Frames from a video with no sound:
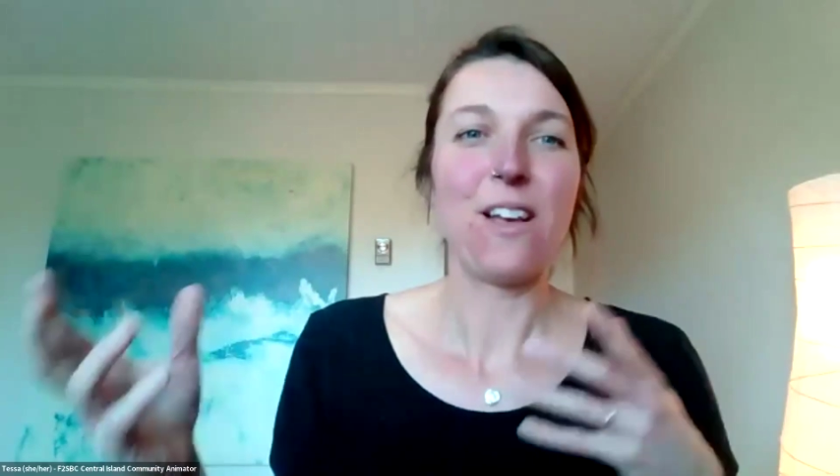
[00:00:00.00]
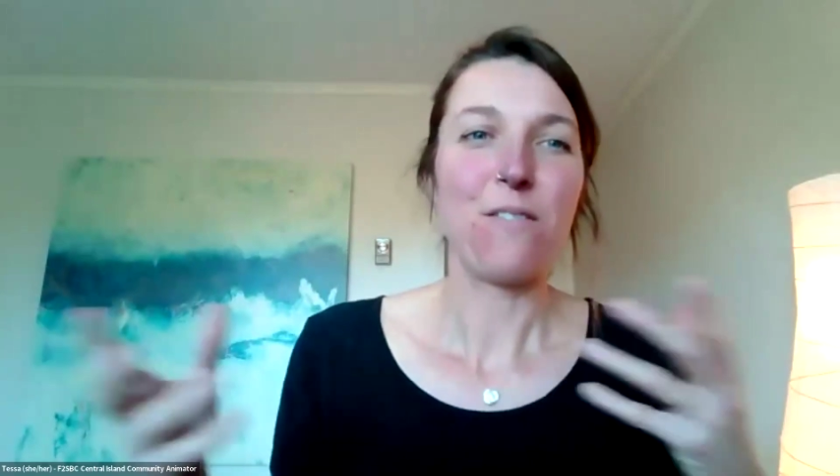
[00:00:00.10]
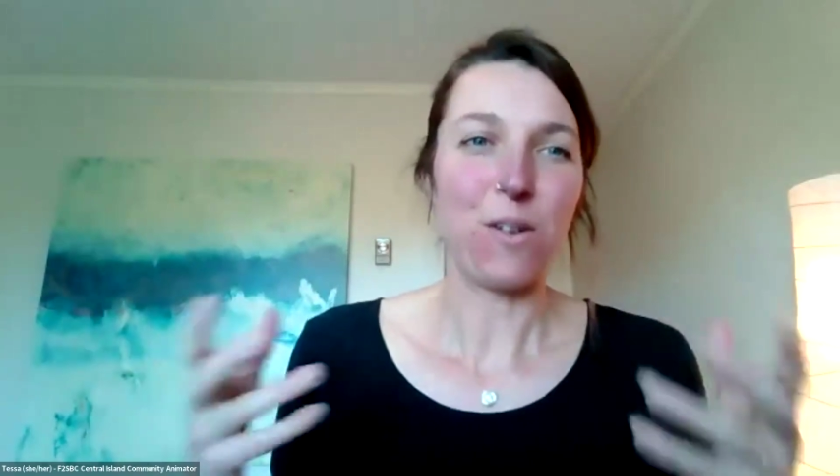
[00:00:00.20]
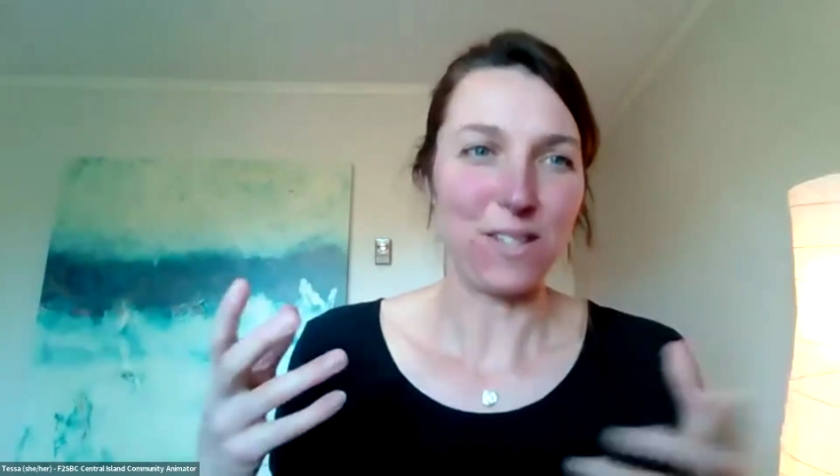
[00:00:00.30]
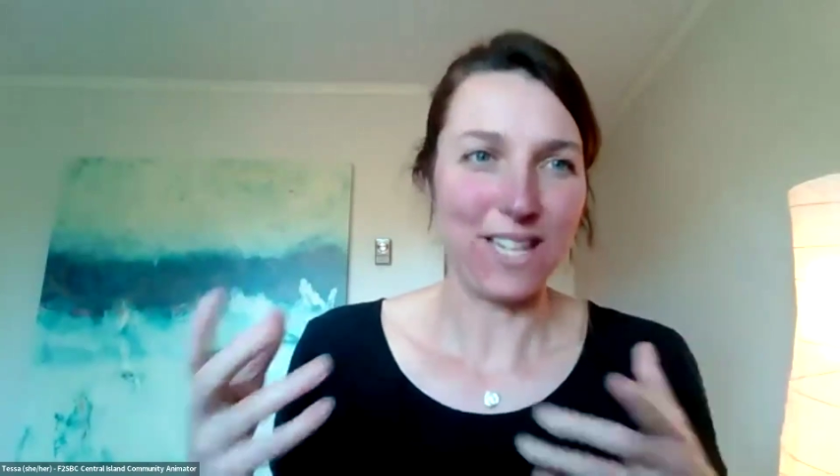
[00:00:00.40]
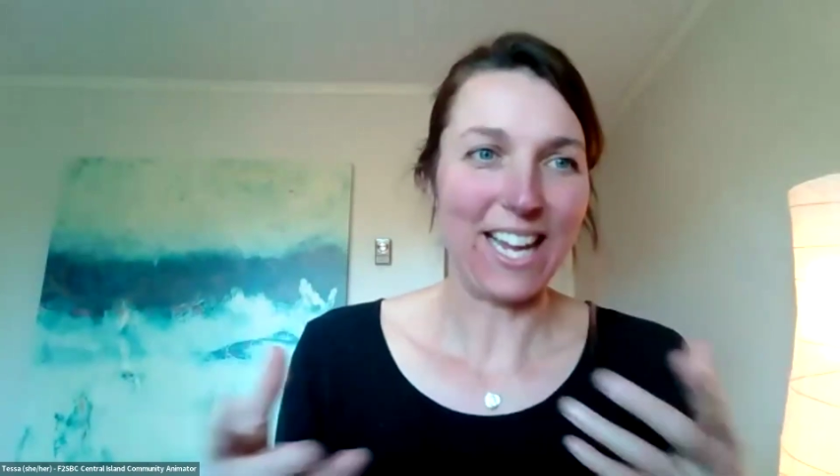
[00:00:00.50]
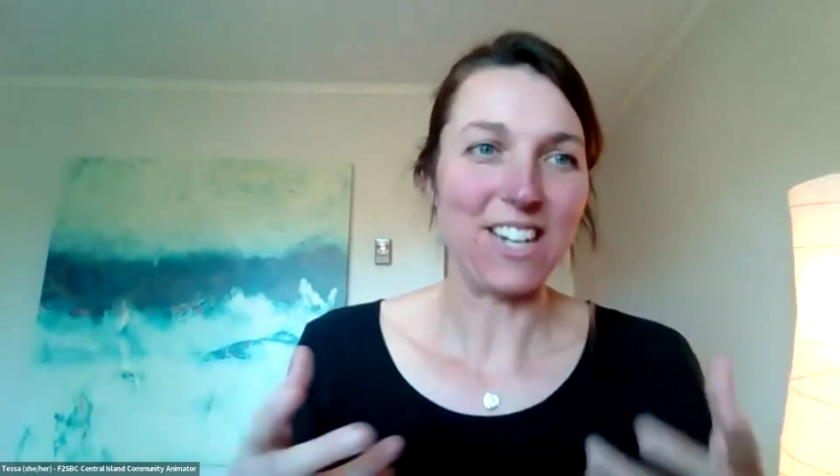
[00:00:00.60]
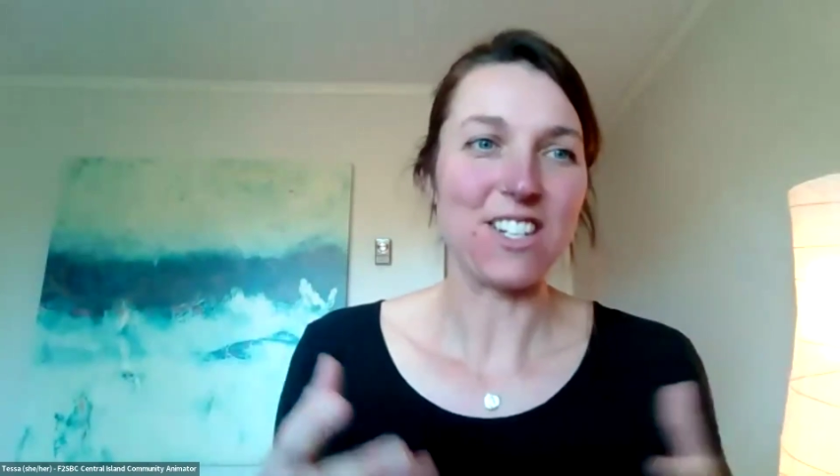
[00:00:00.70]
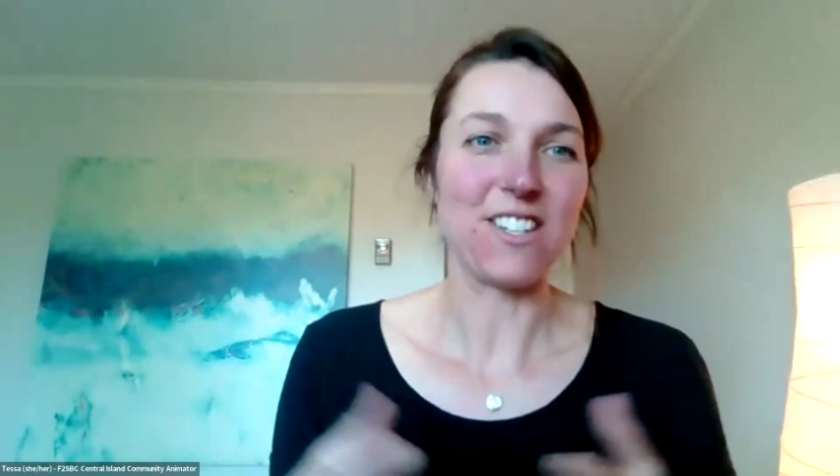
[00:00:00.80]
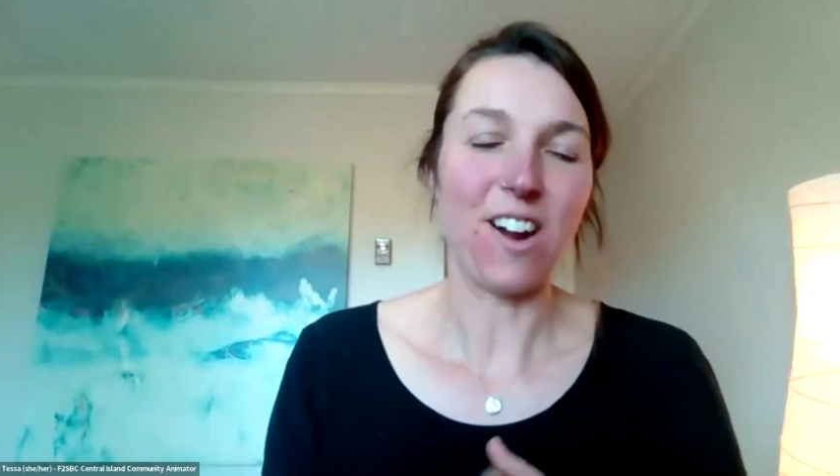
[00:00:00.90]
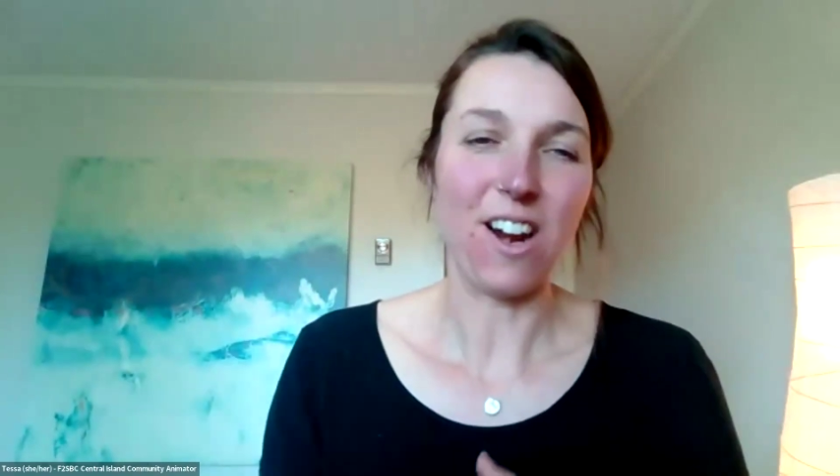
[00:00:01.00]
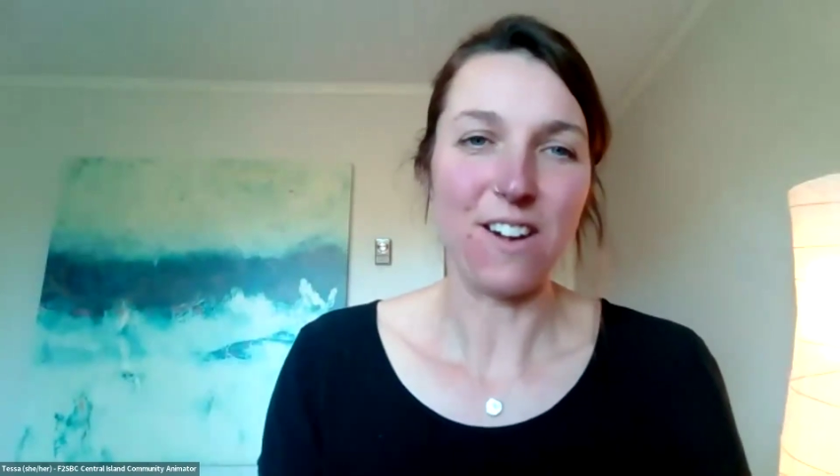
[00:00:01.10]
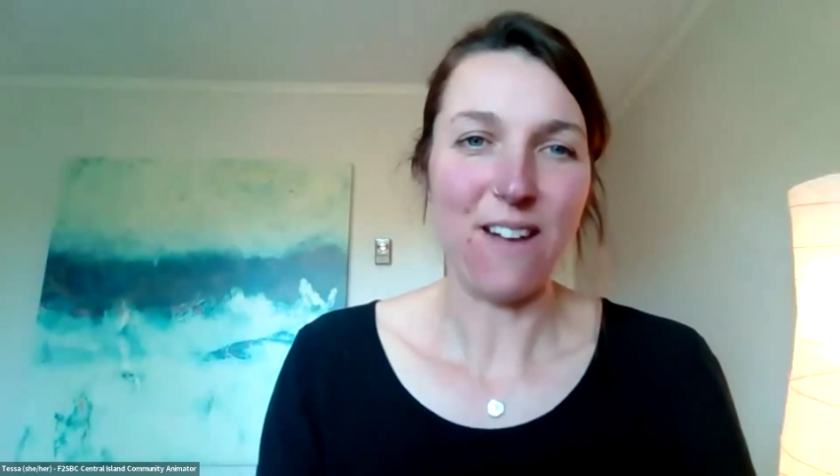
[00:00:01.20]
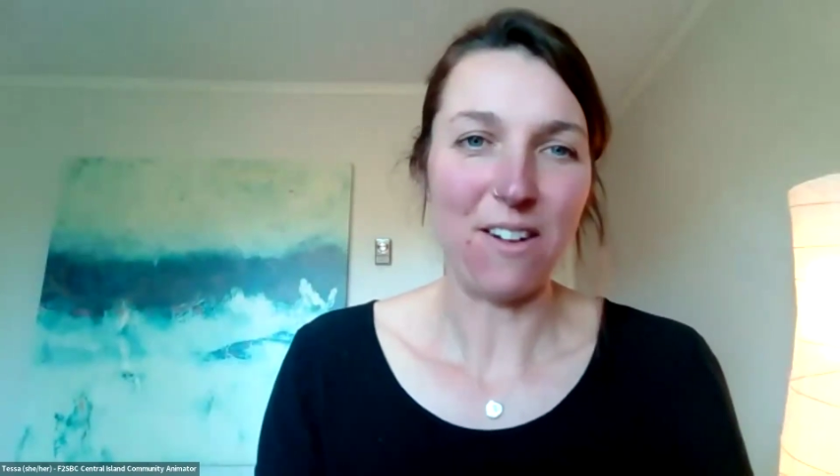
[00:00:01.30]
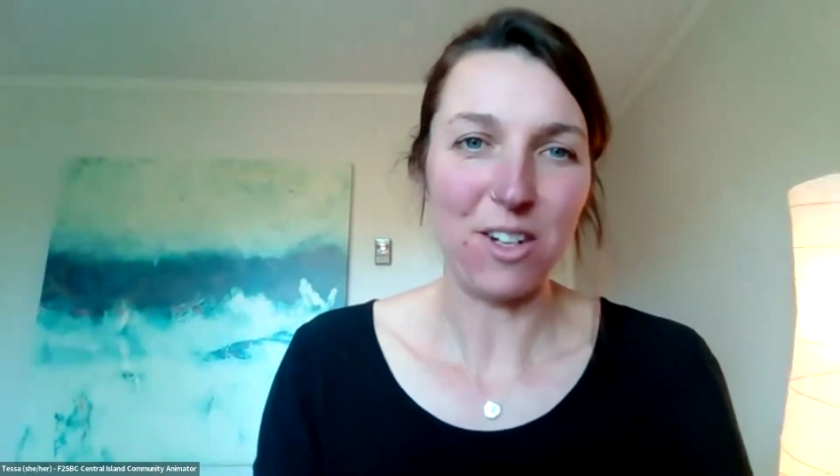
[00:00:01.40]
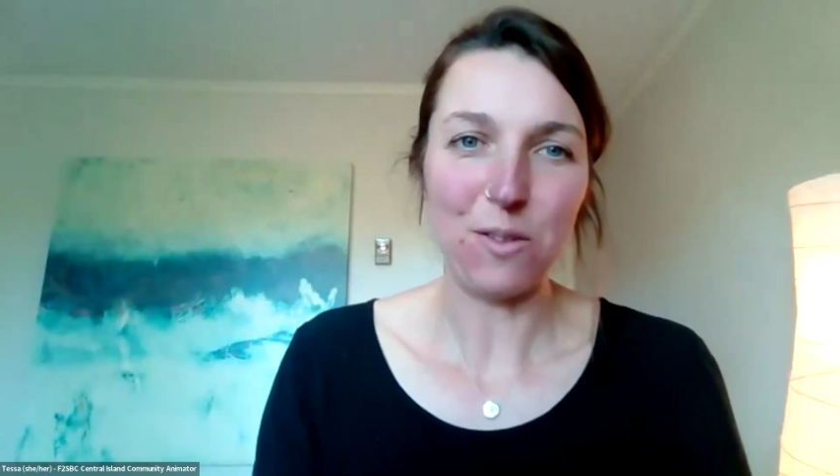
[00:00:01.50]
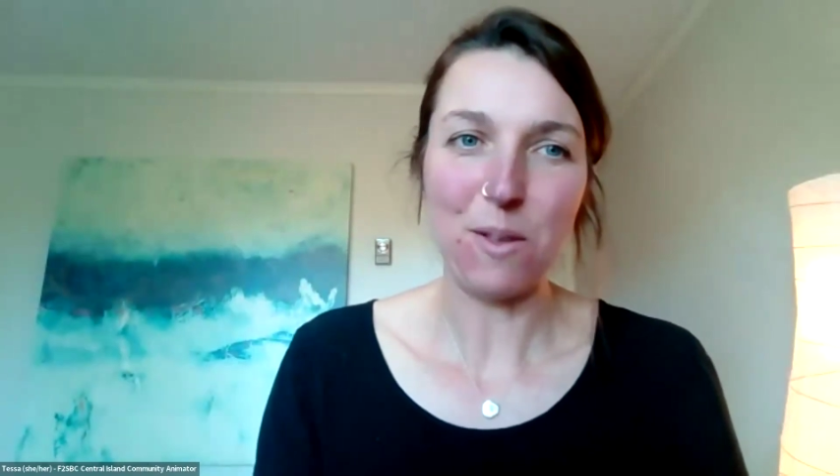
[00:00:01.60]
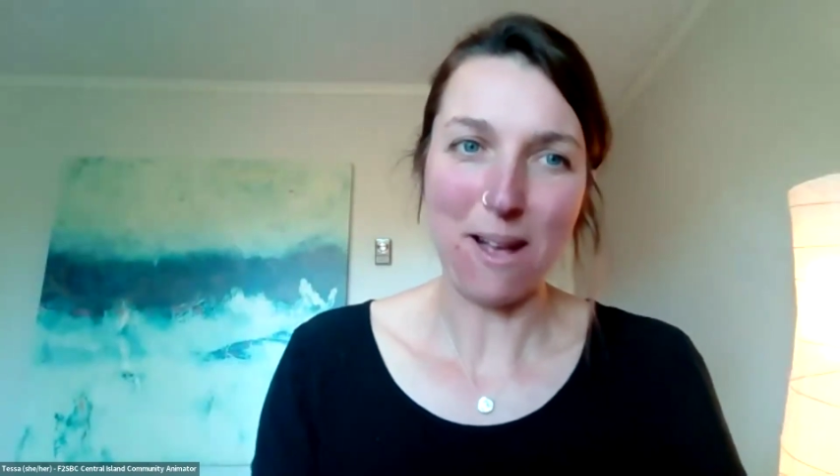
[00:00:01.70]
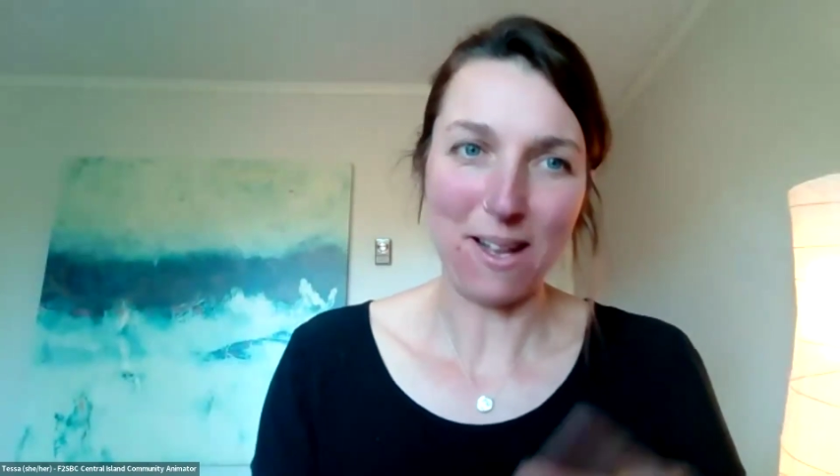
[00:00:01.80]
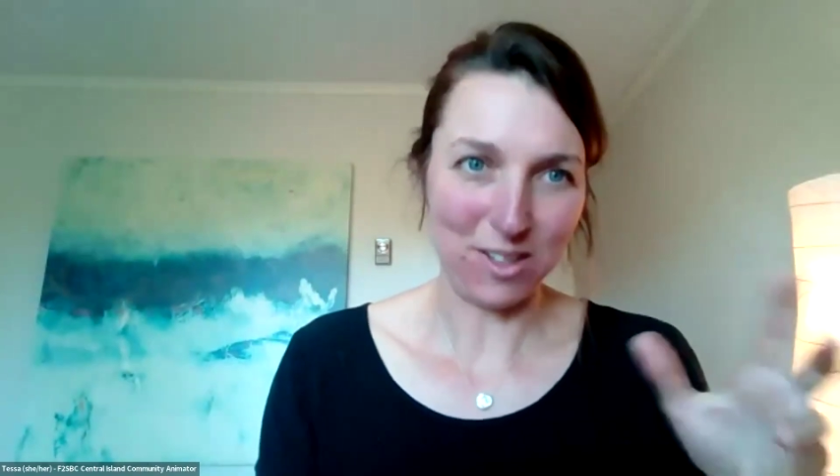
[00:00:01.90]
folks engaged in the garden around you,
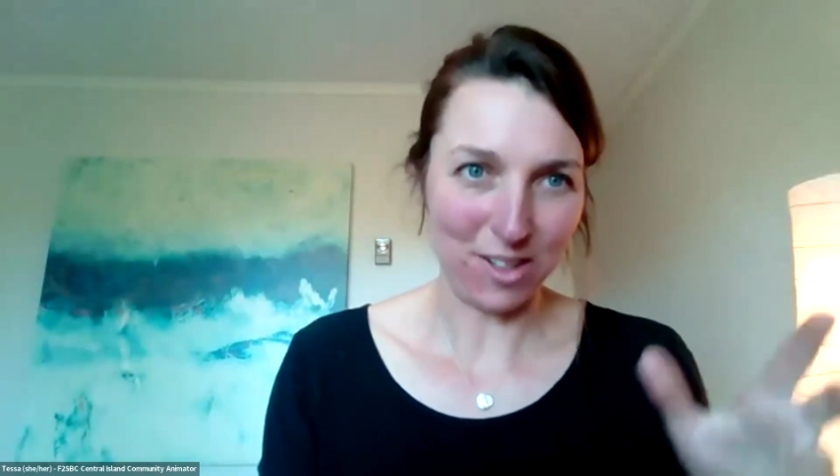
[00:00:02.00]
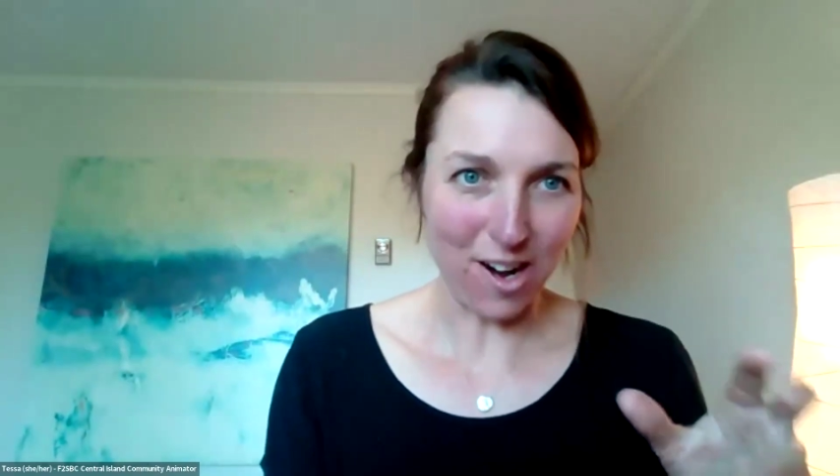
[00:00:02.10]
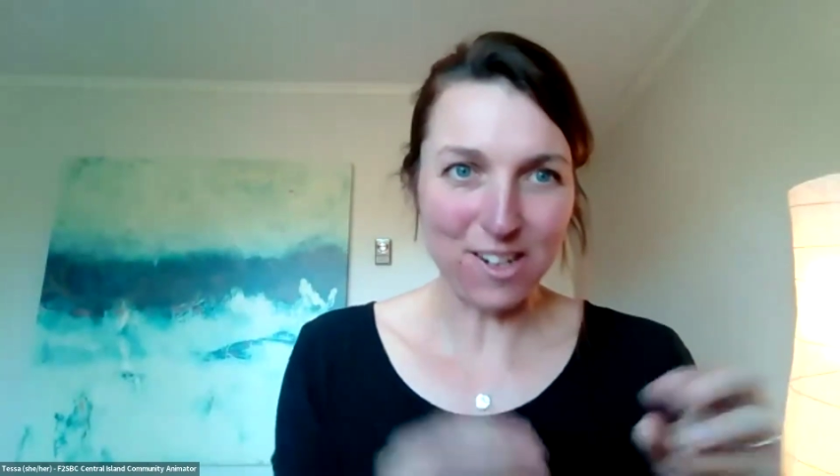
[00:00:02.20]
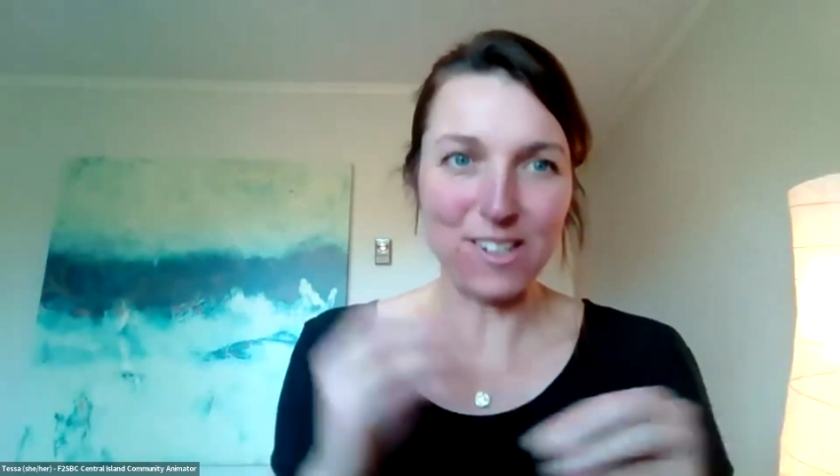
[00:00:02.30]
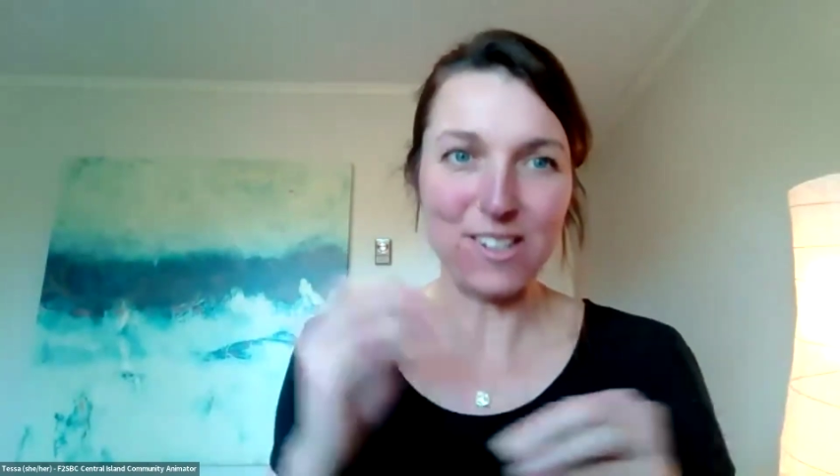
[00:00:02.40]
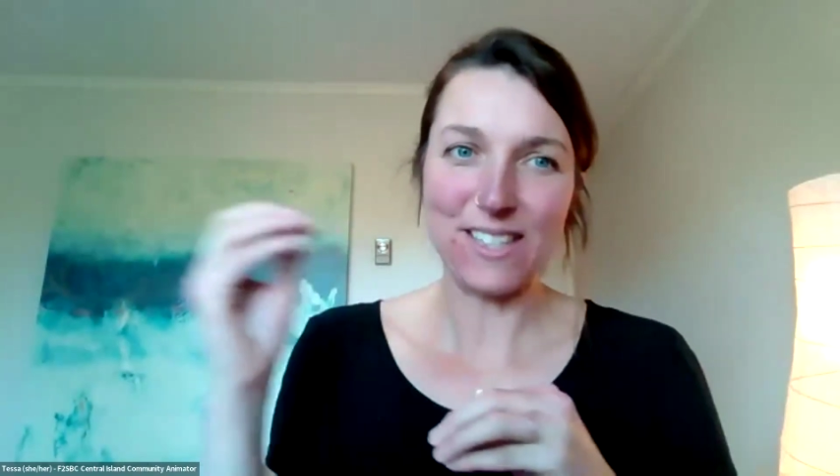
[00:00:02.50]
the master gardeners,